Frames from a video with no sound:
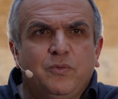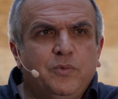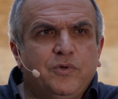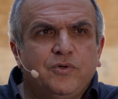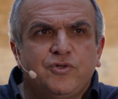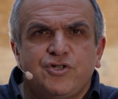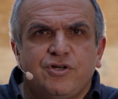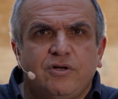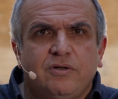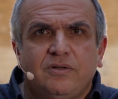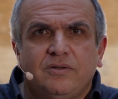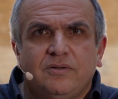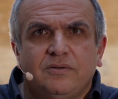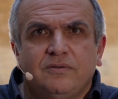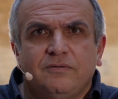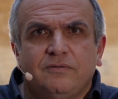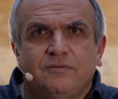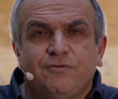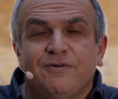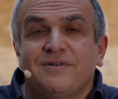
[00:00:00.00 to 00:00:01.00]

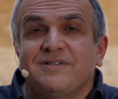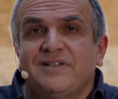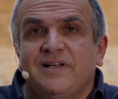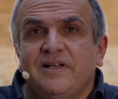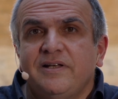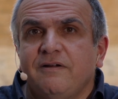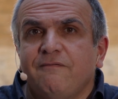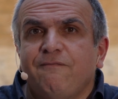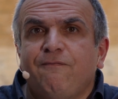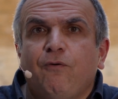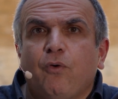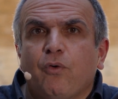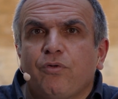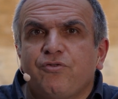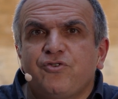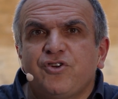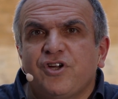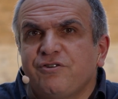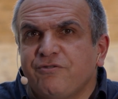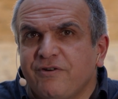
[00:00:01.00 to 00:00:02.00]
we're translating fourth
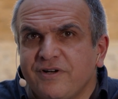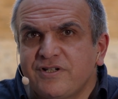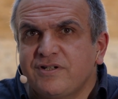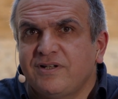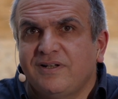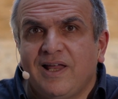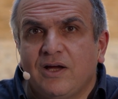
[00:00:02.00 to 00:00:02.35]
generation